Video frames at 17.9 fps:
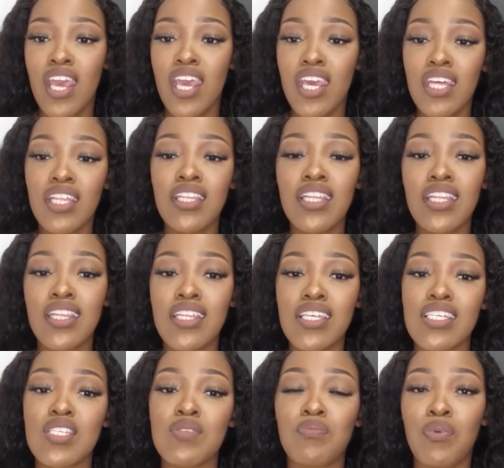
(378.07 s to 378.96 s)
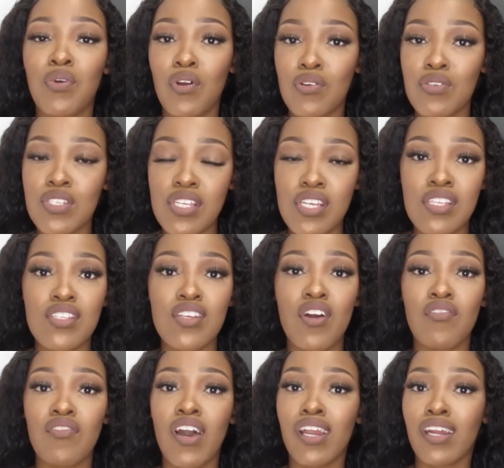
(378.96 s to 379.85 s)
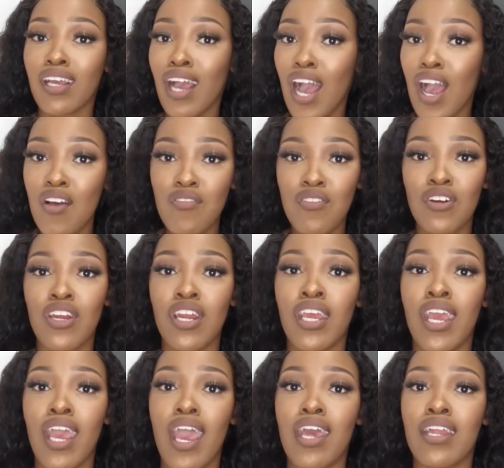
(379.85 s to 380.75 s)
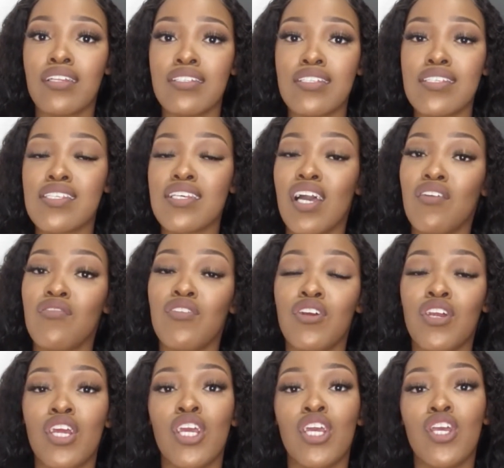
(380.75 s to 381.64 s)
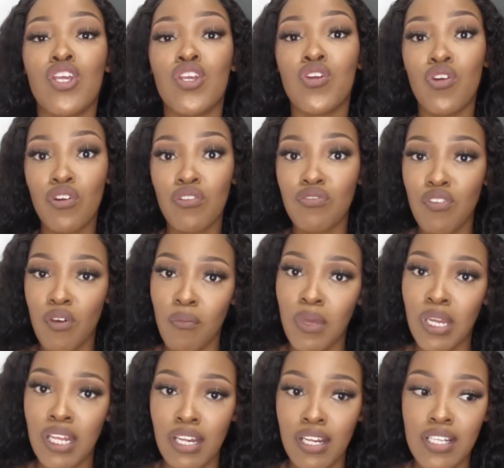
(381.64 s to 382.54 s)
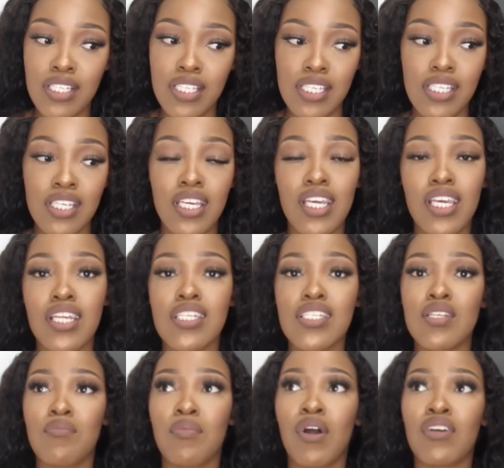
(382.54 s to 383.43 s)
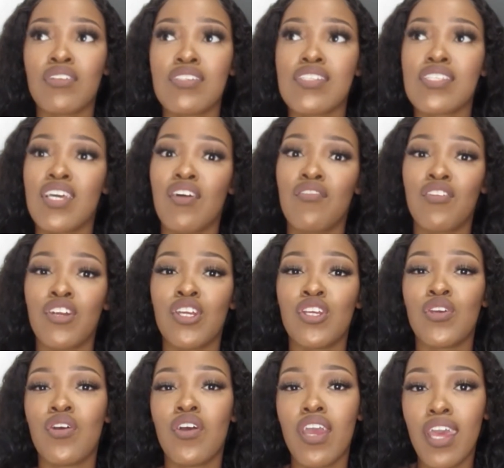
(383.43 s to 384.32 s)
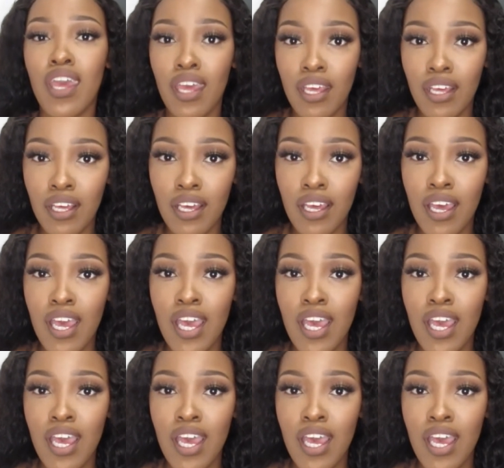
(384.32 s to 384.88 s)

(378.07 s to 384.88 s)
In this process of uncovering and discovering your femininity, it is about discovering your egg.